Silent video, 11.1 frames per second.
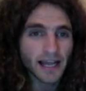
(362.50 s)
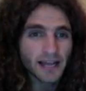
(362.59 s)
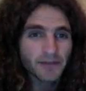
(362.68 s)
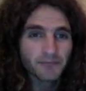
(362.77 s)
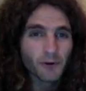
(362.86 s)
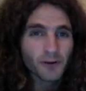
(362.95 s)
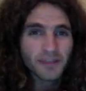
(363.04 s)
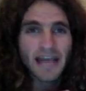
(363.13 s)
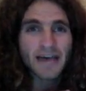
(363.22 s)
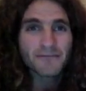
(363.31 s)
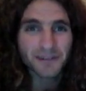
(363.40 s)
more than
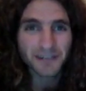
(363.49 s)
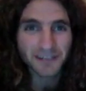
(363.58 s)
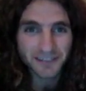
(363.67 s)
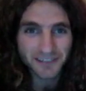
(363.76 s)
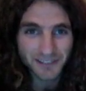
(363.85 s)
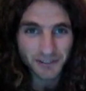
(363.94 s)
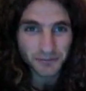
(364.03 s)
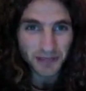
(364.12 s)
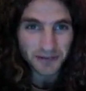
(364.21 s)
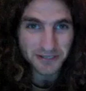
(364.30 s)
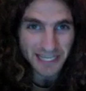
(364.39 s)
ever, you
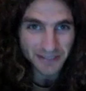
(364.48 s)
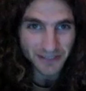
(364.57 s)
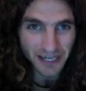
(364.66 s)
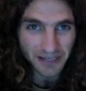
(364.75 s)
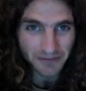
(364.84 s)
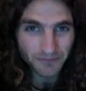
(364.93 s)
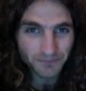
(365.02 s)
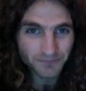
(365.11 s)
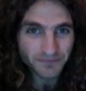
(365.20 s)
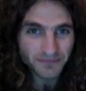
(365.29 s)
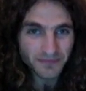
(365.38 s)
mothers out there,
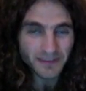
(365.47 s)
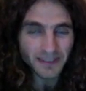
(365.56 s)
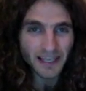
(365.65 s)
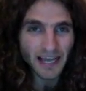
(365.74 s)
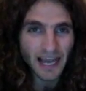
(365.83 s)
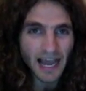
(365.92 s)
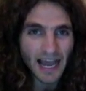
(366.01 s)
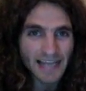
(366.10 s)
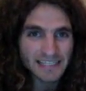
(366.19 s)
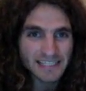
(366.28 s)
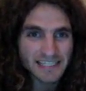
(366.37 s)
I
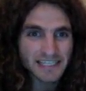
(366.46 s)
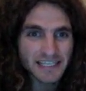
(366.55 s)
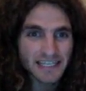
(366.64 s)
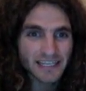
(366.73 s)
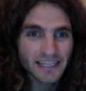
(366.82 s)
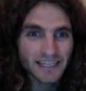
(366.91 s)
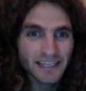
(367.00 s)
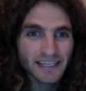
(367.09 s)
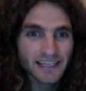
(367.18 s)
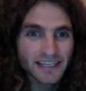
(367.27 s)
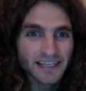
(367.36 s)
see
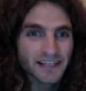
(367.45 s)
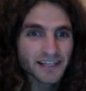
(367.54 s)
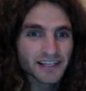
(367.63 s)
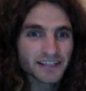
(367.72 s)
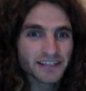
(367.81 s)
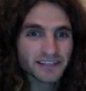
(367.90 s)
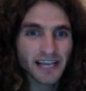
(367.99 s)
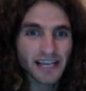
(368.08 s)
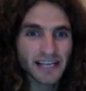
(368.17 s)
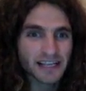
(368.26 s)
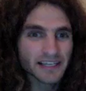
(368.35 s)
like